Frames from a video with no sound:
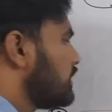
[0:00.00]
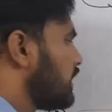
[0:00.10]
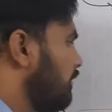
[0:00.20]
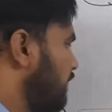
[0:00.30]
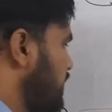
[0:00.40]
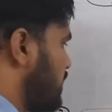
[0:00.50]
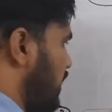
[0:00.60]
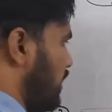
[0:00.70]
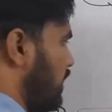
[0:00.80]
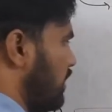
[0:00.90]
surface
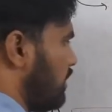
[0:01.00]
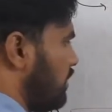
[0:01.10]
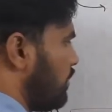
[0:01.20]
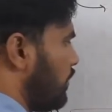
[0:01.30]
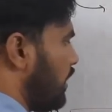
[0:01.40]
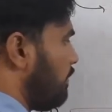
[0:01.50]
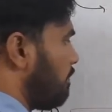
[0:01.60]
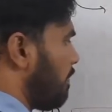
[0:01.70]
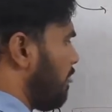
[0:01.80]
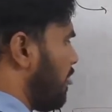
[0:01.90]
area. Okay,
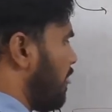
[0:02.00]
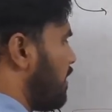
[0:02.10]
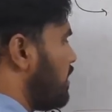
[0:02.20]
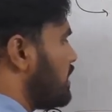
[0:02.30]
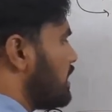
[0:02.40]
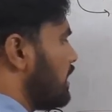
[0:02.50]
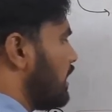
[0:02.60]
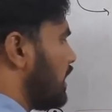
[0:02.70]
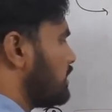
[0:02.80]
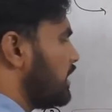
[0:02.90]

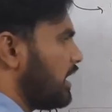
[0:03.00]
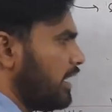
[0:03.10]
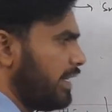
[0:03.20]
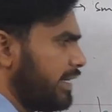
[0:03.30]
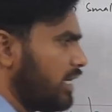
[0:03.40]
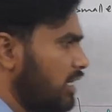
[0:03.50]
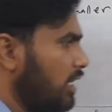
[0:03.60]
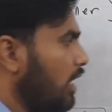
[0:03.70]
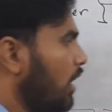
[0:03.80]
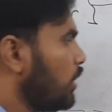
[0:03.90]
it has certain area.
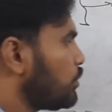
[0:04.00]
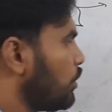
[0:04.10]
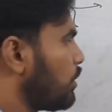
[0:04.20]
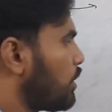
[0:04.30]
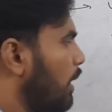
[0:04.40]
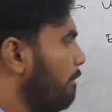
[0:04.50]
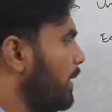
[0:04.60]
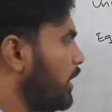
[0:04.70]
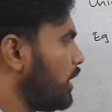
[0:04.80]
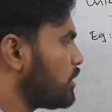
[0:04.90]
So
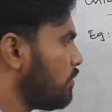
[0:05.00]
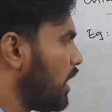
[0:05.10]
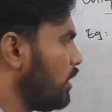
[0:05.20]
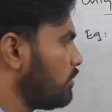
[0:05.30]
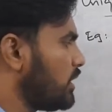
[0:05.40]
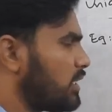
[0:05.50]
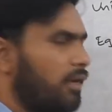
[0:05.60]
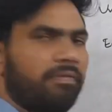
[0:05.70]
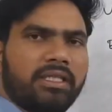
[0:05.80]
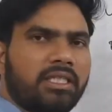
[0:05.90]
compared to its volume, the
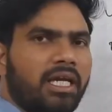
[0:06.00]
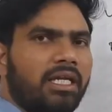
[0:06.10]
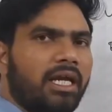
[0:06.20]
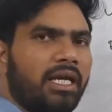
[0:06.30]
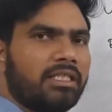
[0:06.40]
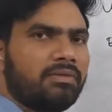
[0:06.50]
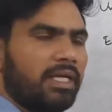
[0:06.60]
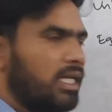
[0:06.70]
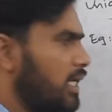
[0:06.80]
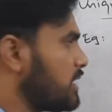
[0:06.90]
surface area is
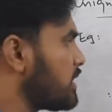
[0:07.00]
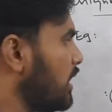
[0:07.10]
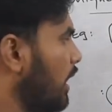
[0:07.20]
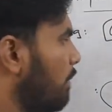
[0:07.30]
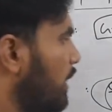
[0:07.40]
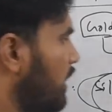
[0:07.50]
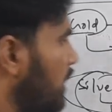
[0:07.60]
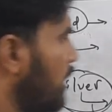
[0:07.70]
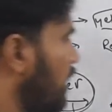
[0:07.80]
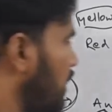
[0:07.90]
very less. But
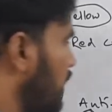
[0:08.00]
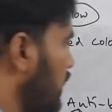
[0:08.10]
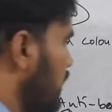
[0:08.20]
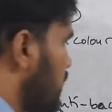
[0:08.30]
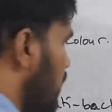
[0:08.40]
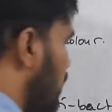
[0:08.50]
here in this